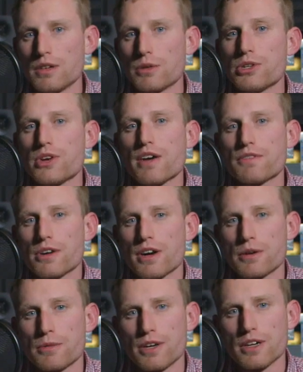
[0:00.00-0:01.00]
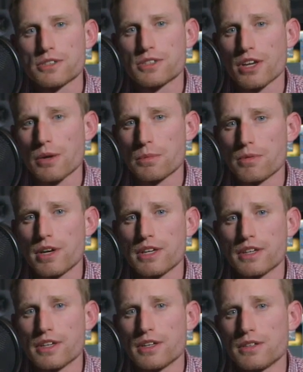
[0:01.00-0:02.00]
When you have your hardware all set up and ready
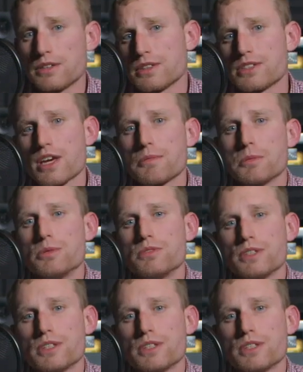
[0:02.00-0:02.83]
to go, it's time to move